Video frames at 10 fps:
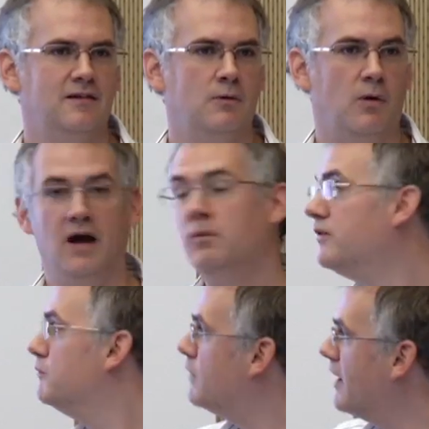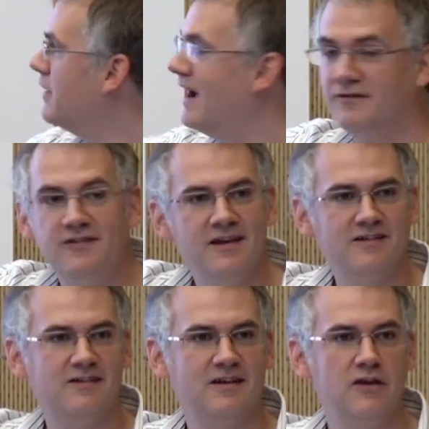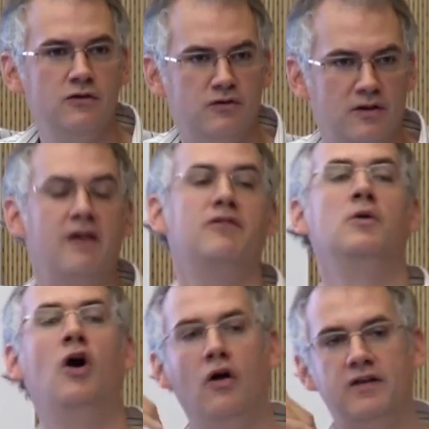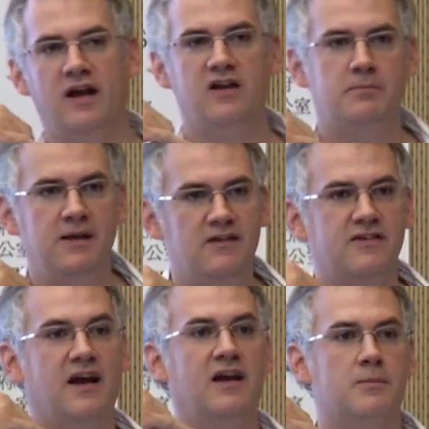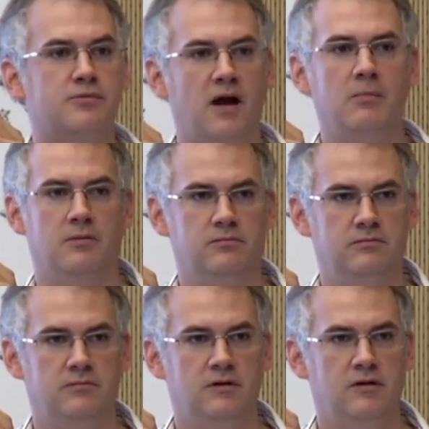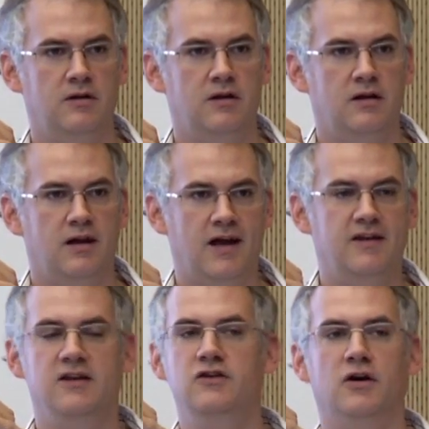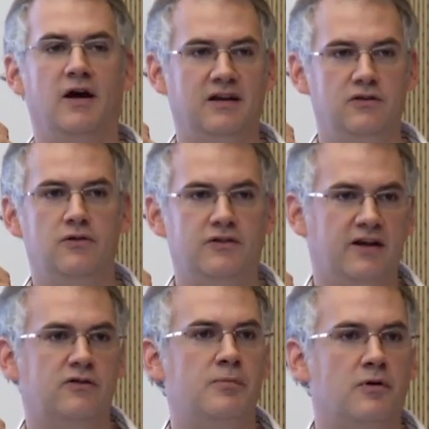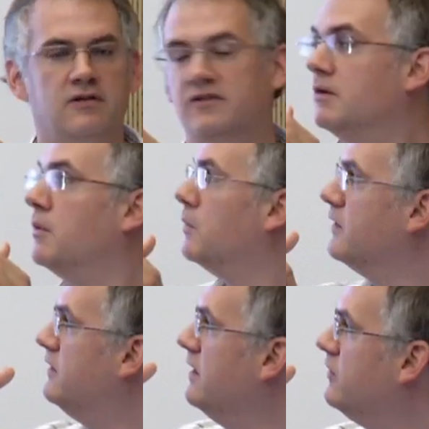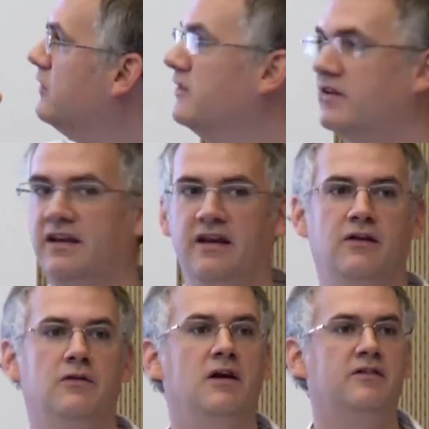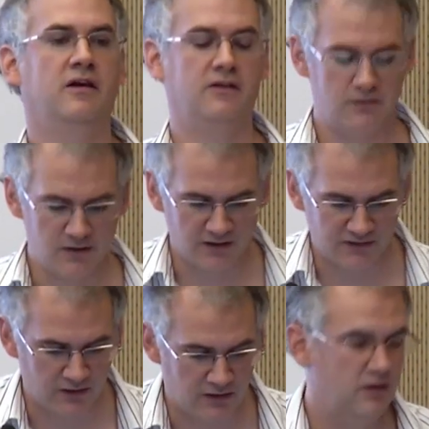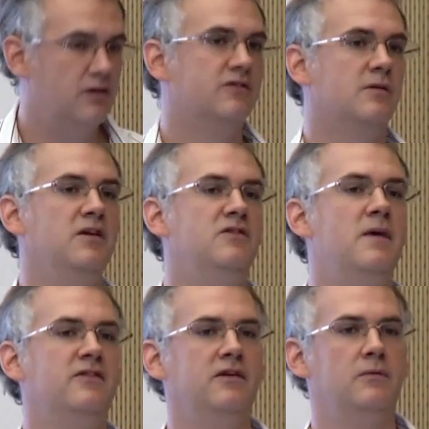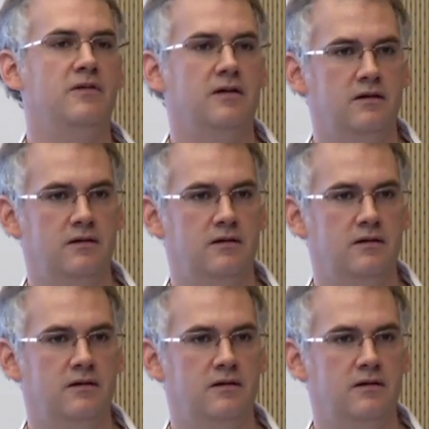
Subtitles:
Well, I would rather have this as an end user and have them call the ISP and say, I got a problem. And then, I can do the tech support and say, well, what's the issue? And say, I can't go to isoc.org. And I say, oh, somebody's messing with you.